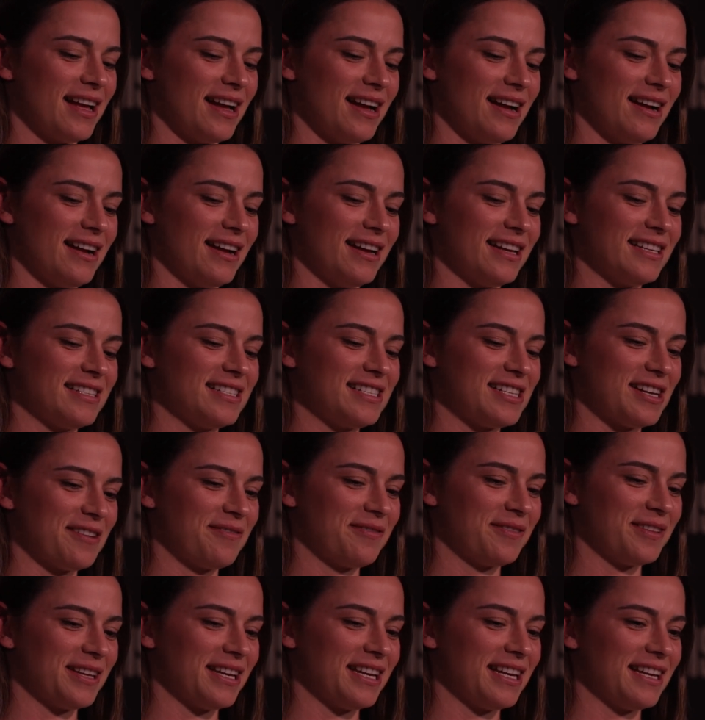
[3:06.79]
it's
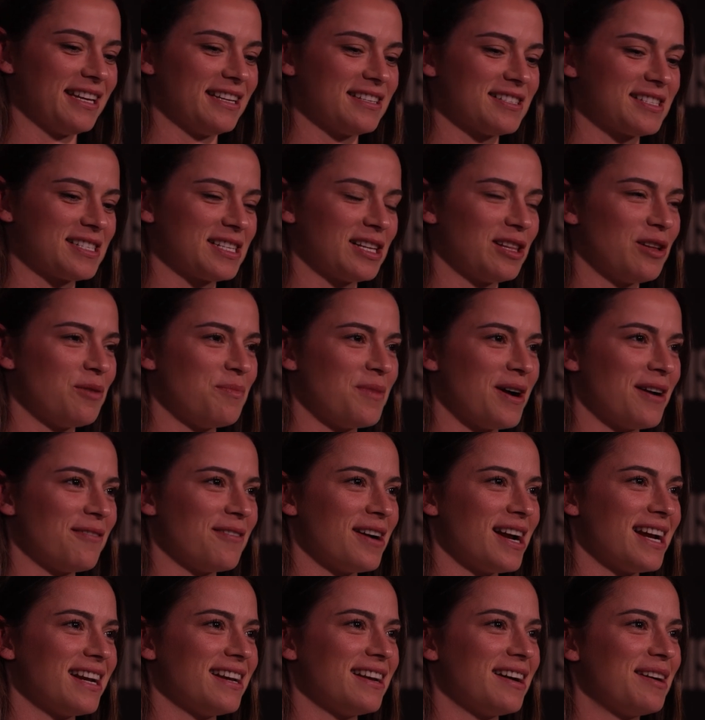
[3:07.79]
definitely still on my
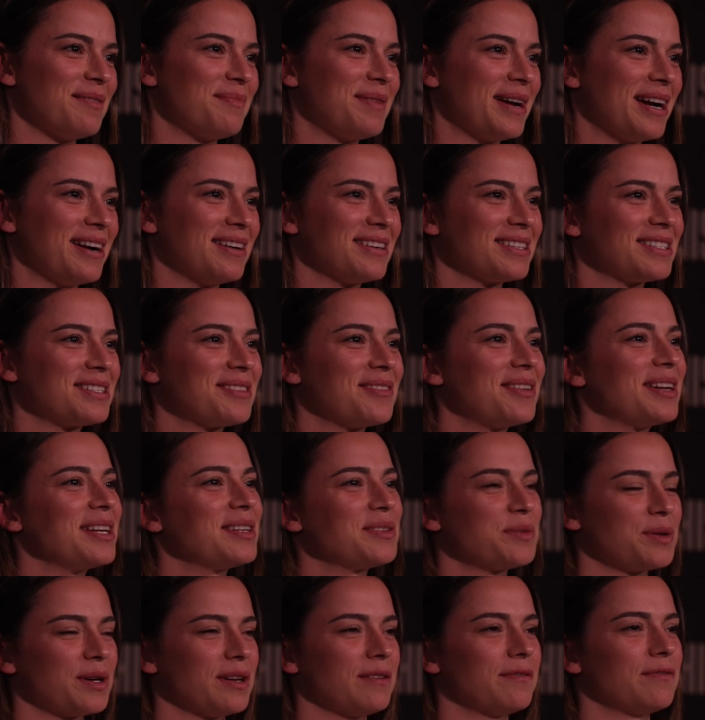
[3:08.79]
radar, Paris
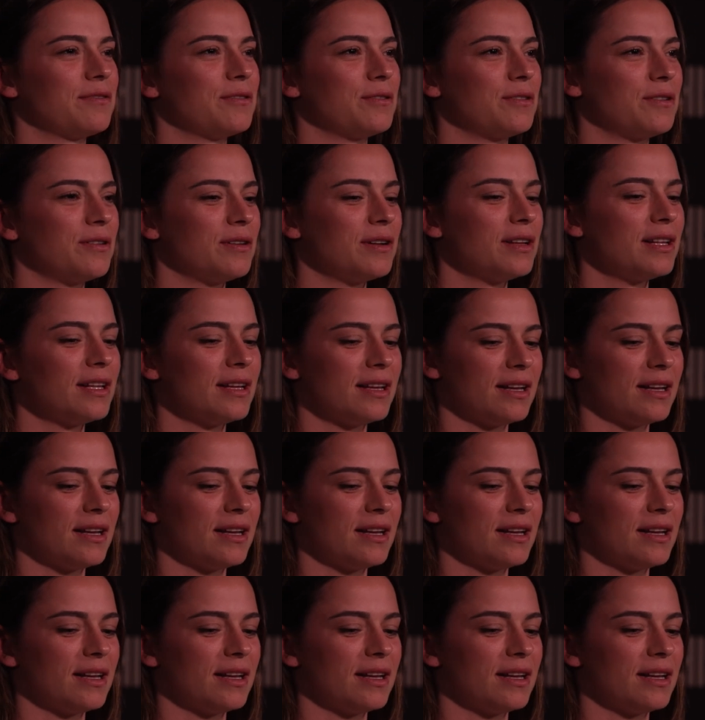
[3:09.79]
2024.